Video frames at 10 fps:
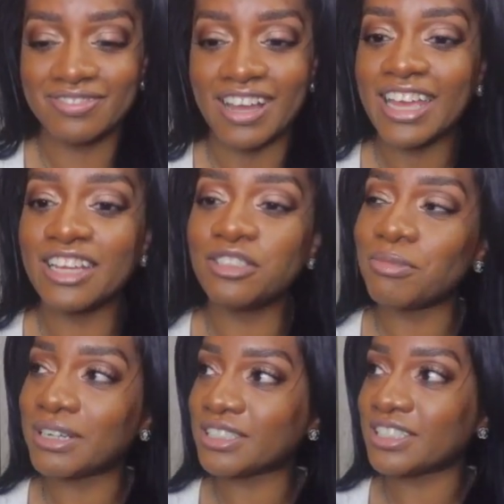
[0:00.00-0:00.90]
I can't do
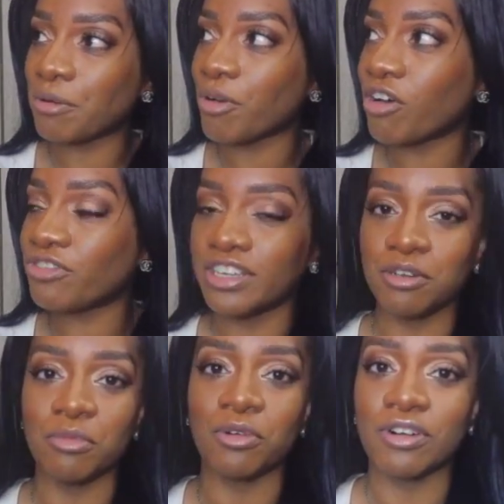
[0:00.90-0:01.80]
my snap off
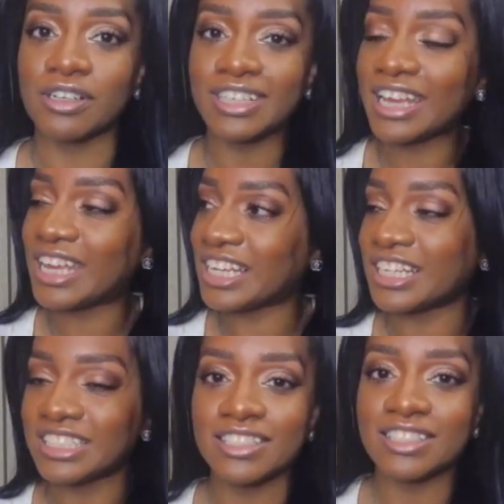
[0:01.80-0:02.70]
anymore. Dang it,
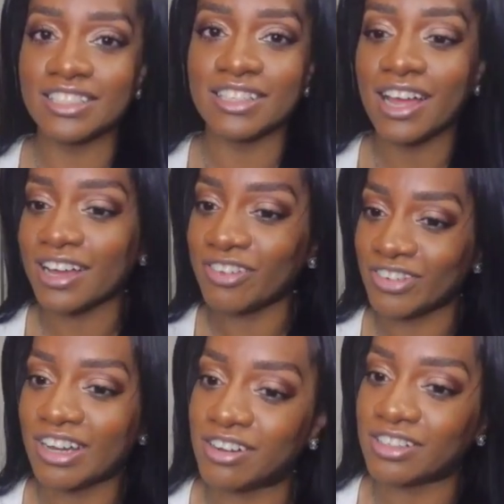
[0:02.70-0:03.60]
because this is live.
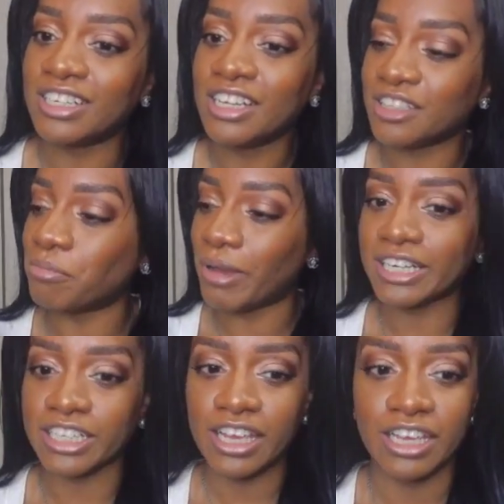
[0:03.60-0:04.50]
Oh, the
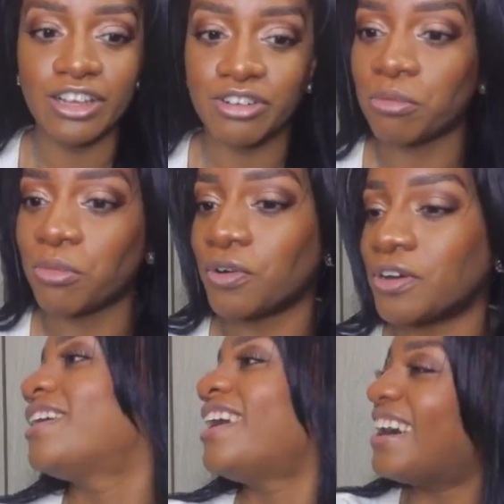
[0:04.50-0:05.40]
magic ain't here no more.
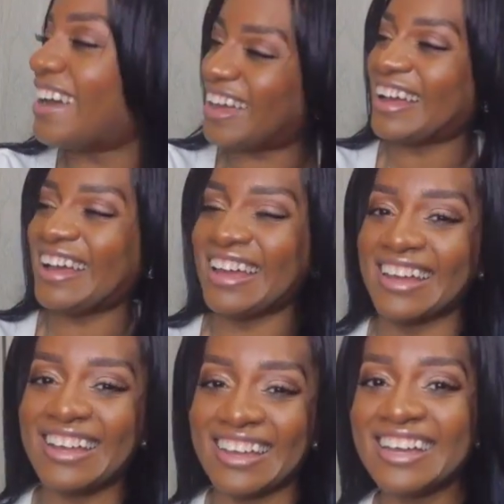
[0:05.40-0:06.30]
All
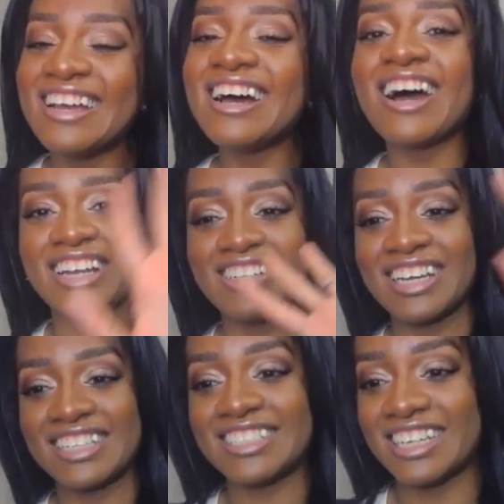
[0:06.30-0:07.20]
right, you
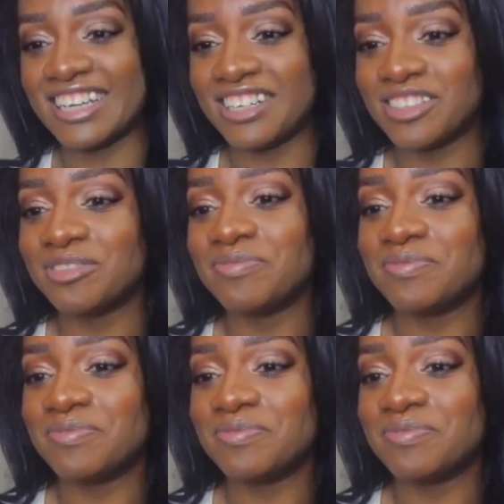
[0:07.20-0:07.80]
guys, take care.